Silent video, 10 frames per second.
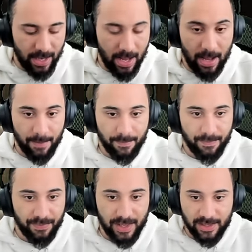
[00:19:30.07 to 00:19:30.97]
um,
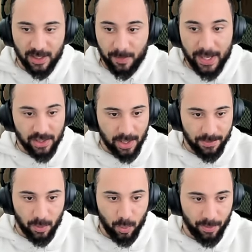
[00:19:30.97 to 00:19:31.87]
that this base
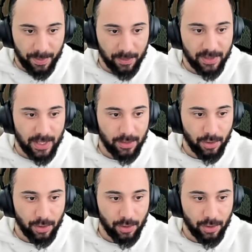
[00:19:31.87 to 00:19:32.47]
comes built in.